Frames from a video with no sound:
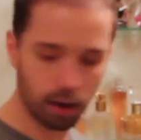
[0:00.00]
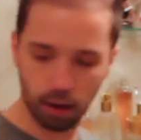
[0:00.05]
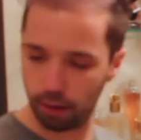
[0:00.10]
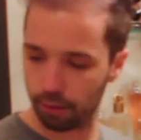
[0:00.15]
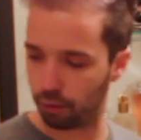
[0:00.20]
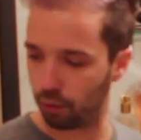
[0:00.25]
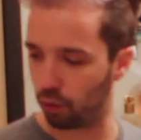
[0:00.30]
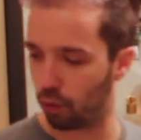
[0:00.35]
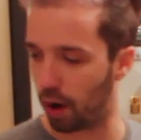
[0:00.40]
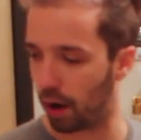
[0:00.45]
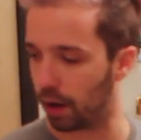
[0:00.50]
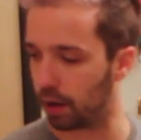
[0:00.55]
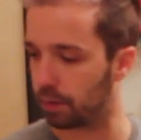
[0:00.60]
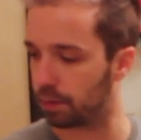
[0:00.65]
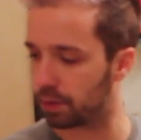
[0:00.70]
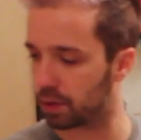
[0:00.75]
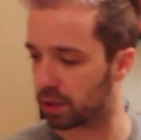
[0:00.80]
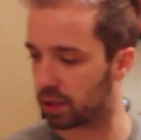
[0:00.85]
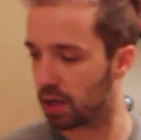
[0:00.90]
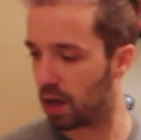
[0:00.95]
of
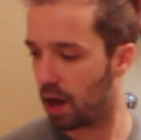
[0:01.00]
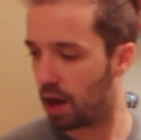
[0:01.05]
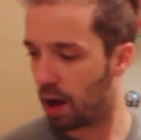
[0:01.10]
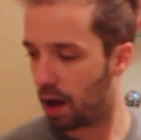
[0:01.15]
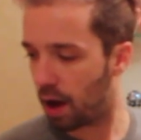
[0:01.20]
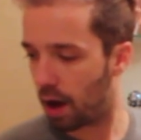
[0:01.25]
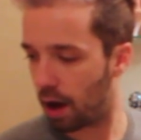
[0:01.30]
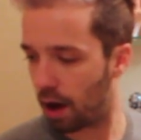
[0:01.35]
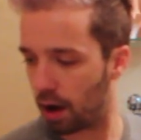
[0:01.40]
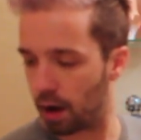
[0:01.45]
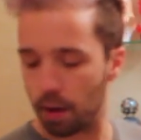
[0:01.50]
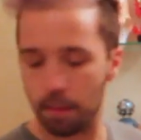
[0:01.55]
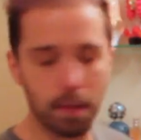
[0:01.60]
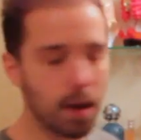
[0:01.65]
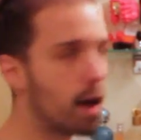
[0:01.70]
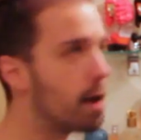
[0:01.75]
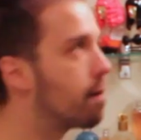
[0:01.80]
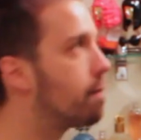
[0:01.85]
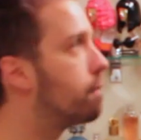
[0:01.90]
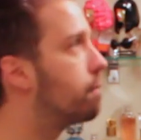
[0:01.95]
wipes,
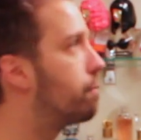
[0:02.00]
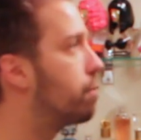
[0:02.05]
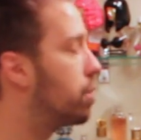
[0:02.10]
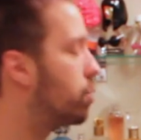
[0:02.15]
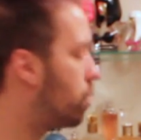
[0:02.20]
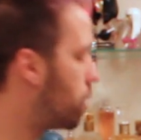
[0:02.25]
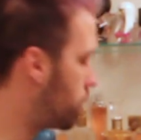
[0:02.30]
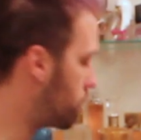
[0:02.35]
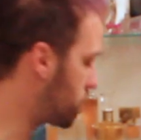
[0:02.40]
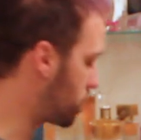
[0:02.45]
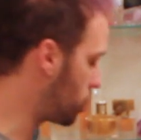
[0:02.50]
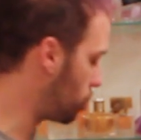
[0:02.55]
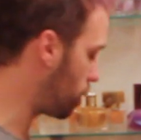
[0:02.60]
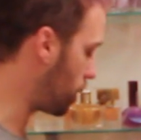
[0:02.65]
everyone is